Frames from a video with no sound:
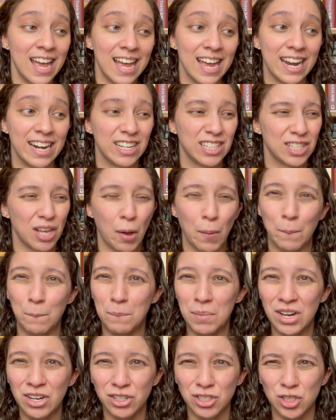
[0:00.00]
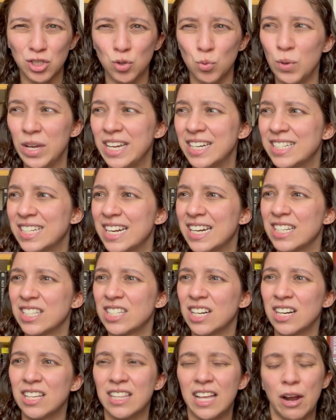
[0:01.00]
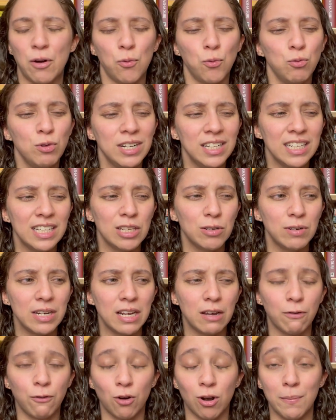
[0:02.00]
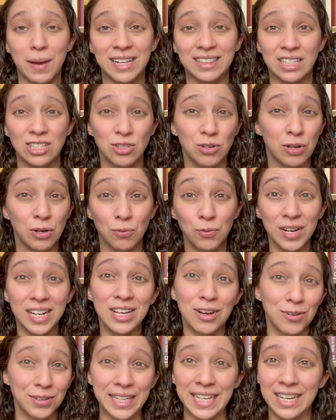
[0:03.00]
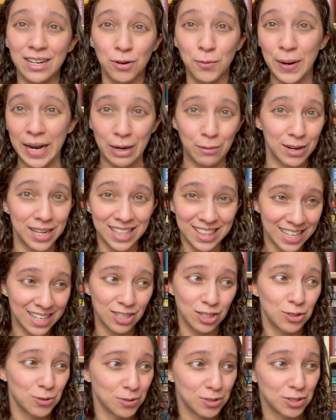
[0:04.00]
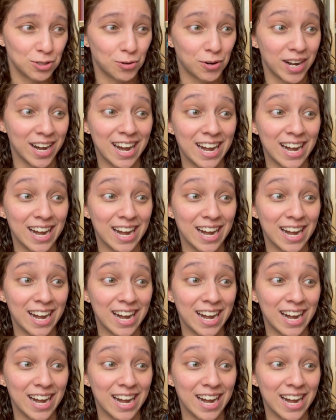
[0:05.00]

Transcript: It is bittersweet. It is done in that really unique format that you can really only get away with in a short story,